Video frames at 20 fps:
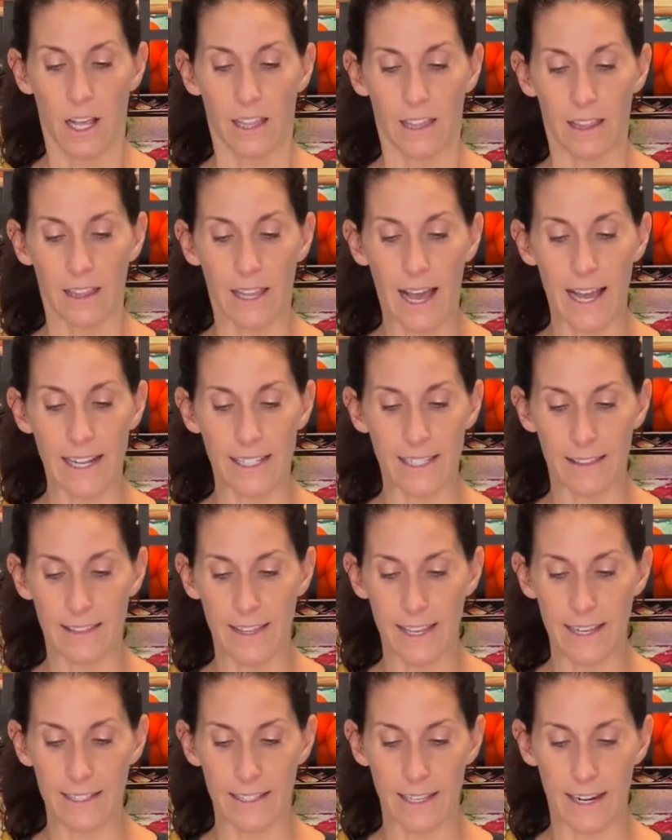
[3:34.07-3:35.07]
Lots of
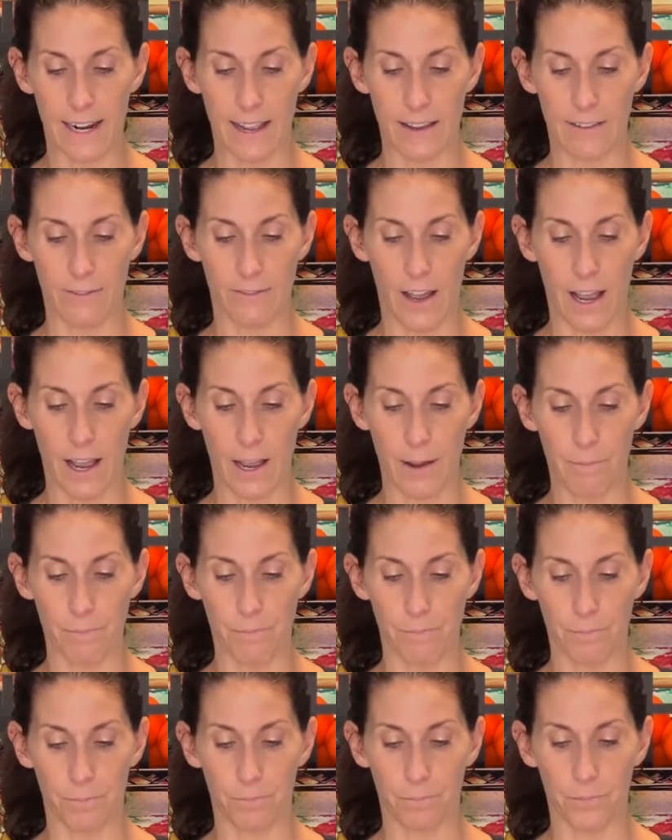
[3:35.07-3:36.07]
things that
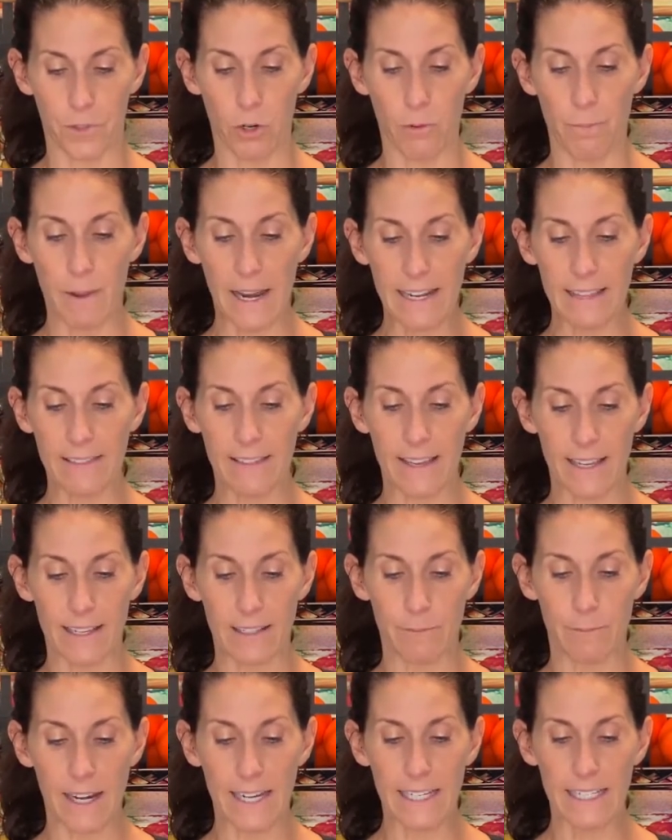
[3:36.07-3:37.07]

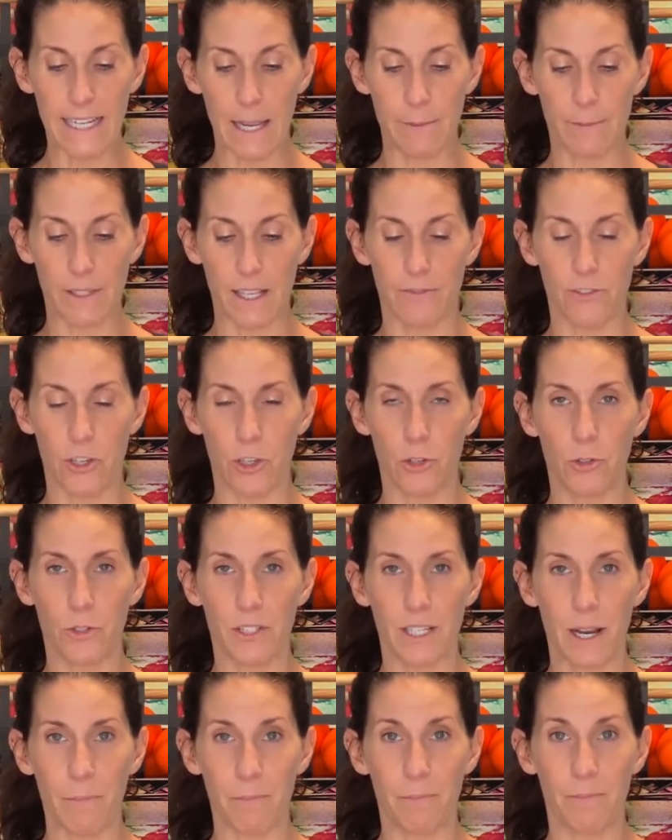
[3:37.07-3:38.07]
many times I've
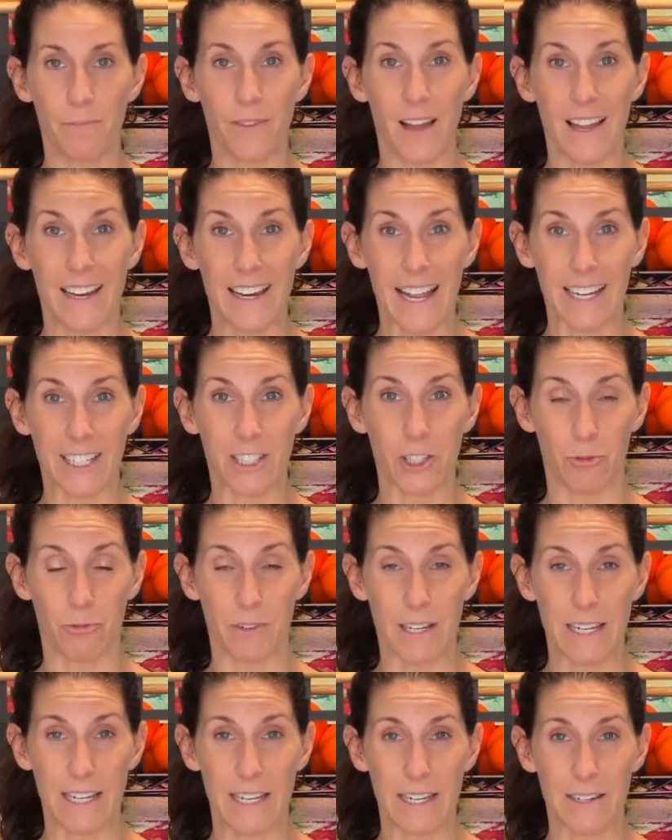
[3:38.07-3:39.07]
used a
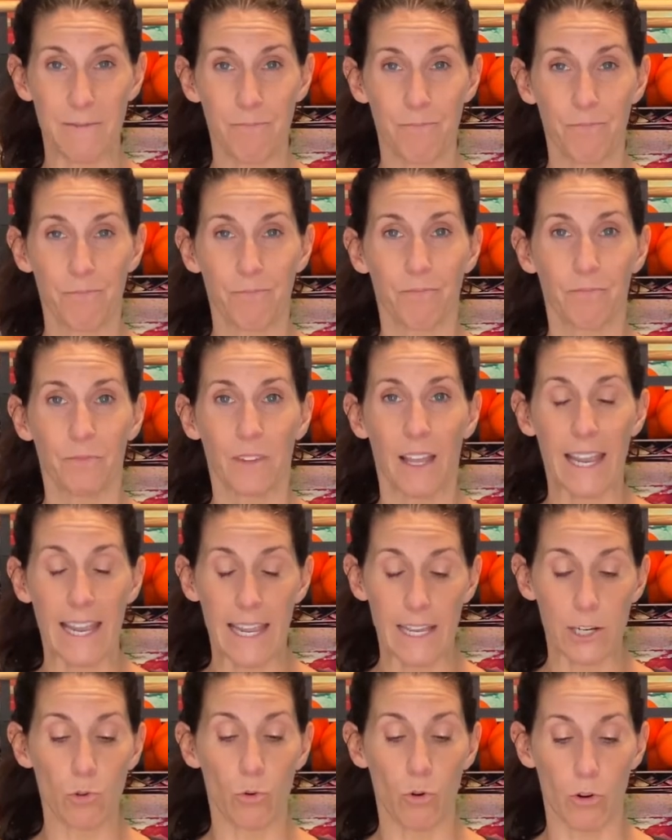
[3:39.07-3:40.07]
nectarine
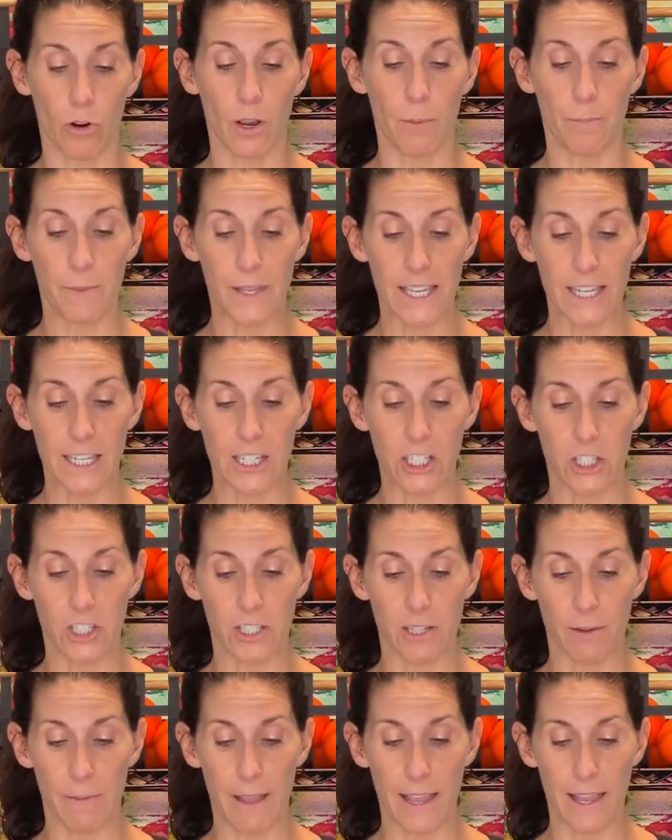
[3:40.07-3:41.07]
and or a peach
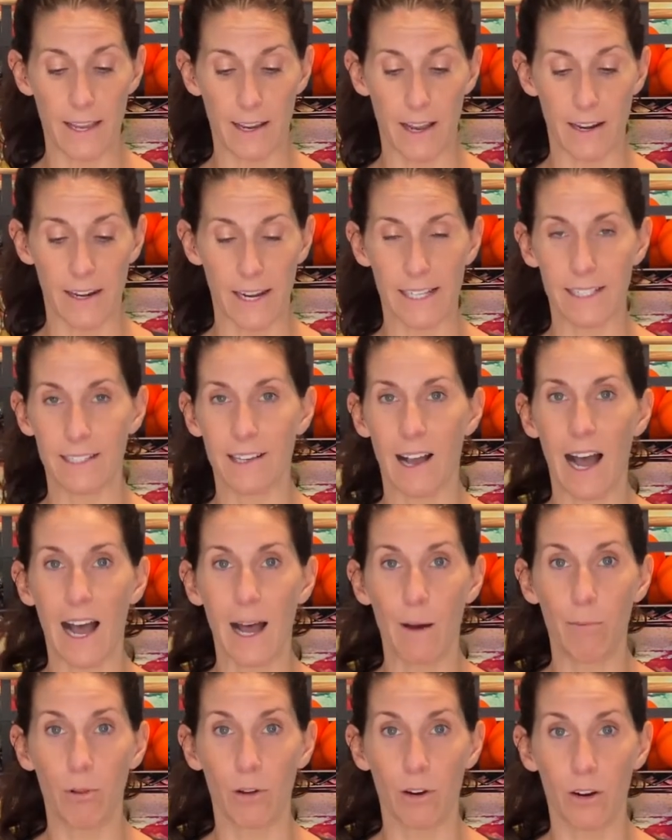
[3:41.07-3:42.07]
to make a nice
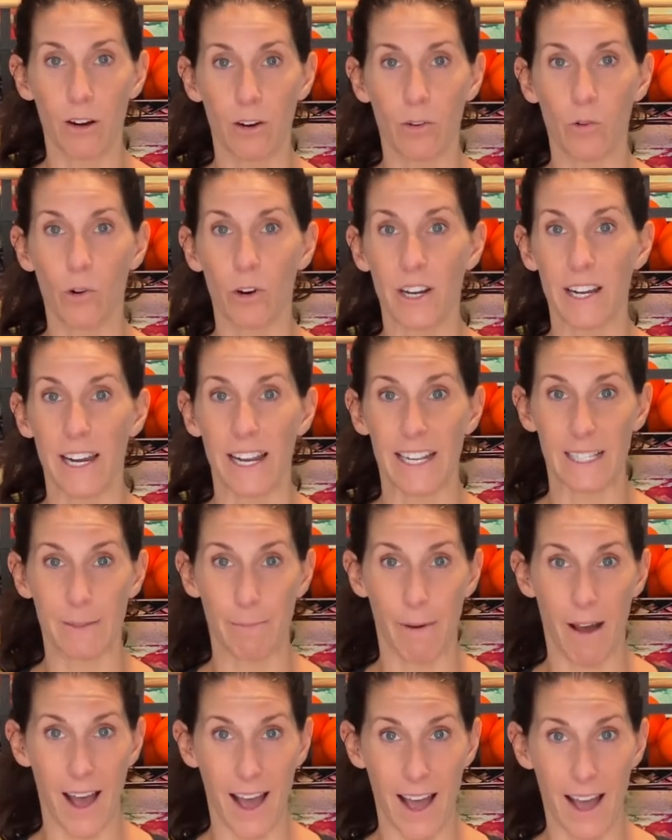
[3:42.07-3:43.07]
cobbler or a nice
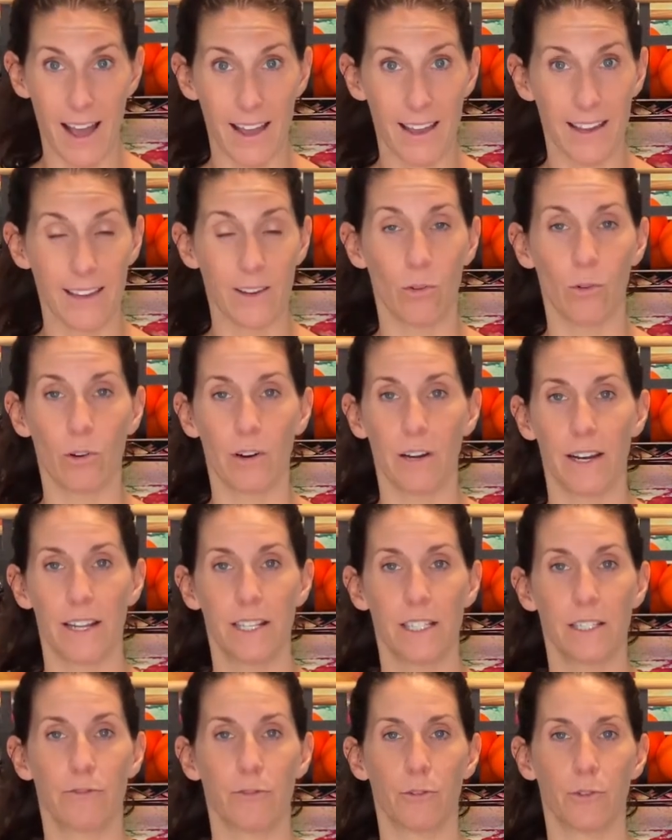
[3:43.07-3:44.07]
pie or a
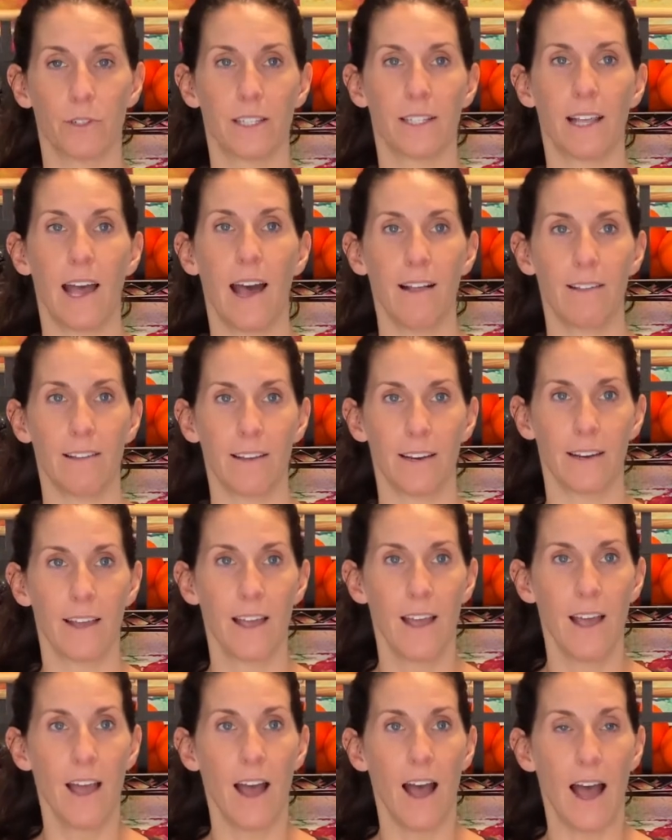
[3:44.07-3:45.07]
nice fruit
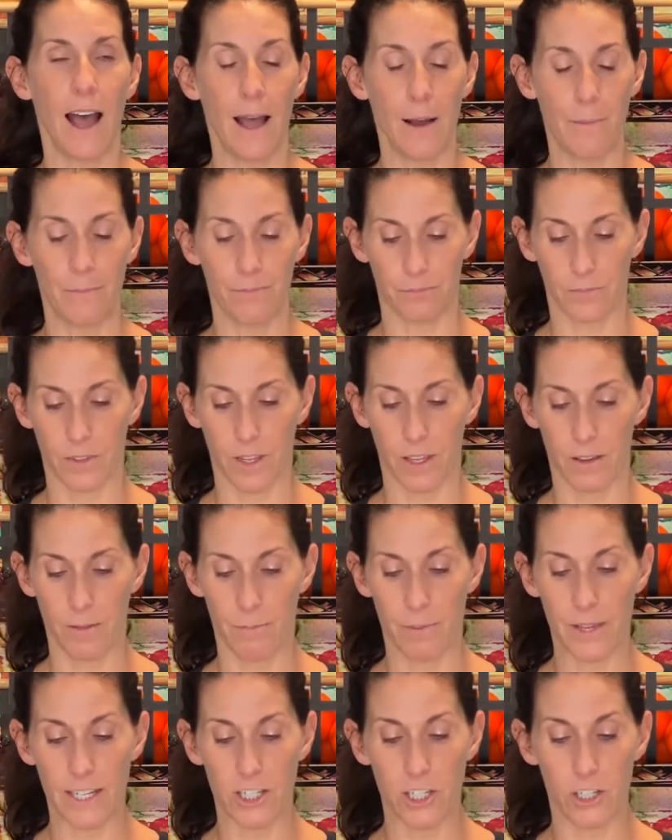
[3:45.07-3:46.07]
salad.
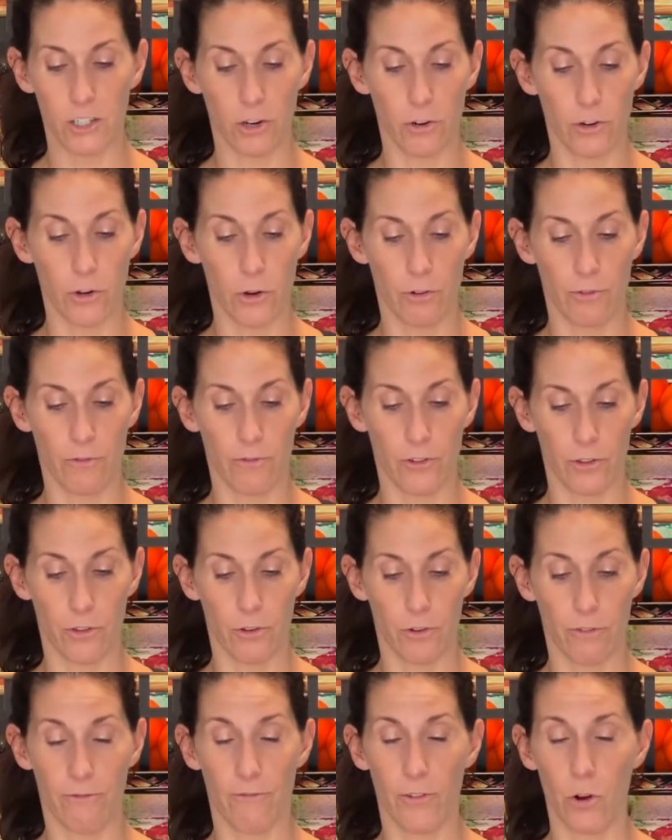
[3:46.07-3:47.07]
Peaches are known for
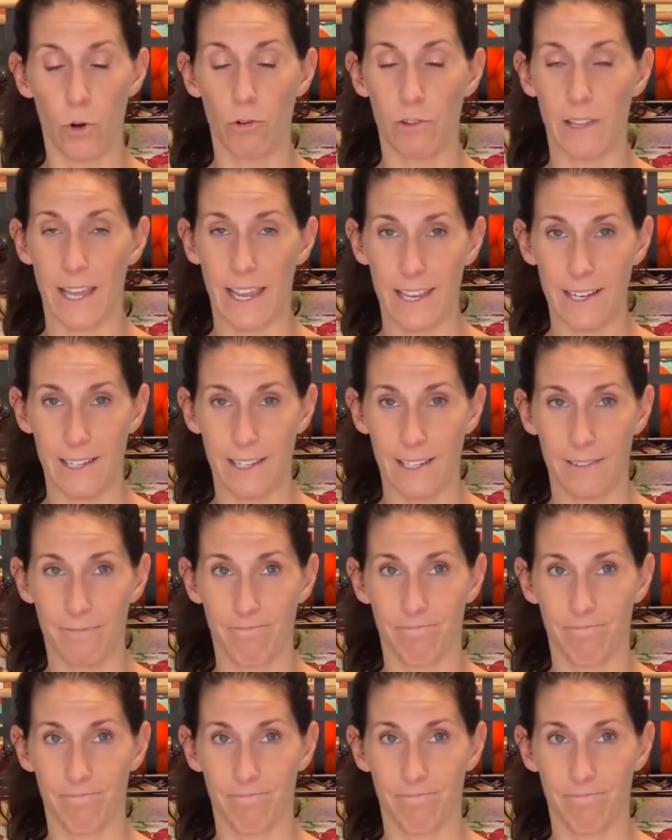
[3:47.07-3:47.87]
their folate